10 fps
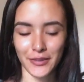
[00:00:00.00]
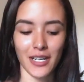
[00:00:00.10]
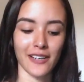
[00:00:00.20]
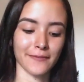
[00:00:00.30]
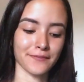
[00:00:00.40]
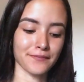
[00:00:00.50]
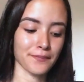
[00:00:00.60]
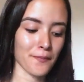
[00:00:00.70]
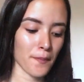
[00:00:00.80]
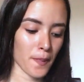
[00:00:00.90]

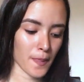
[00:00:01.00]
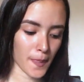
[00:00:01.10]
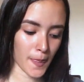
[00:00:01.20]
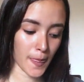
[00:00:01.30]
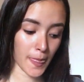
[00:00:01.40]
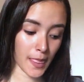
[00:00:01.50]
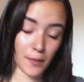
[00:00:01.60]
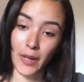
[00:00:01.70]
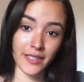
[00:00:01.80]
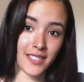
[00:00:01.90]

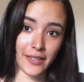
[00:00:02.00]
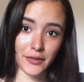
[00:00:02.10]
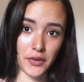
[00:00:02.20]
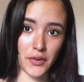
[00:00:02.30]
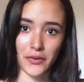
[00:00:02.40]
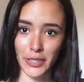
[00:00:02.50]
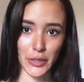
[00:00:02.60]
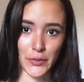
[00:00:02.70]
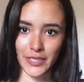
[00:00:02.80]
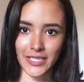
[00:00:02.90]
By the title, you already
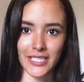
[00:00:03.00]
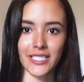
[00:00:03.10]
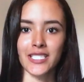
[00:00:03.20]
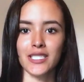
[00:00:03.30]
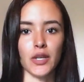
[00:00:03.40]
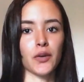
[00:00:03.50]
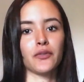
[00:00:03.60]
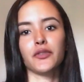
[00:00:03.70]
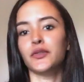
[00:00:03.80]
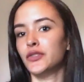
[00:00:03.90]
know what it is. So
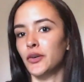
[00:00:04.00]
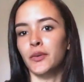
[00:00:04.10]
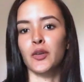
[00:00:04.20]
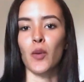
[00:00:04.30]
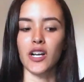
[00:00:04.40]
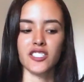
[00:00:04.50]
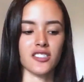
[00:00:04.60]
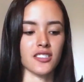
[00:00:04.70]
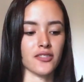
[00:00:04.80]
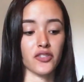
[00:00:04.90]
if you don't want to watch
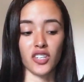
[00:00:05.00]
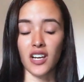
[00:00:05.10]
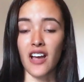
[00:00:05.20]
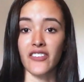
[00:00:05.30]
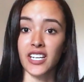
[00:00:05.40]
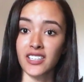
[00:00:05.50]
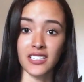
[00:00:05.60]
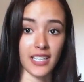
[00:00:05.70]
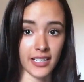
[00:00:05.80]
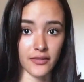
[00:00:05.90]
this, if you're gonna have
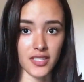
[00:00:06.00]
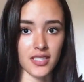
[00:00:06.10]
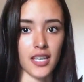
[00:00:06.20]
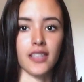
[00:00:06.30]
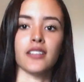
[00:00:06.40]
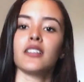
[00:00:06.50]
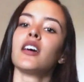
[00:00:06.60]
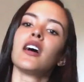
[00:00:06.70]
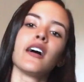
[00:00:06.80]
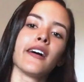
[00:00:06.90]
anything negative to say, then
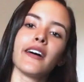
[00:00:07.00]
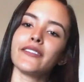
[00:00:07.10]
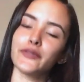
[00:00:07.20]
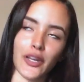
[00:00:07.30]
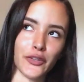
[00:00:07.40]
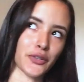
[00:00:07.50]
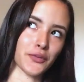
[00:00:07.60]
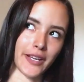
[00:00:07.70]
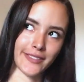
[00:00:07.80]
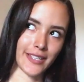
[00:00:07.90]
I'd rather
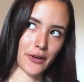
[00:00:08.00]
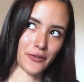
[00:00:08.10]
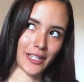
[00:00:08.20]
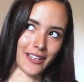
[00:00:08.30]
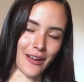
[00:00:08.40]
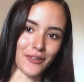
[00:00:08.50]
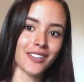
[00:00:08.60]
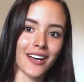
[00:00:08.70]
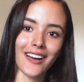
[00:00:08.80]
you exit out right now.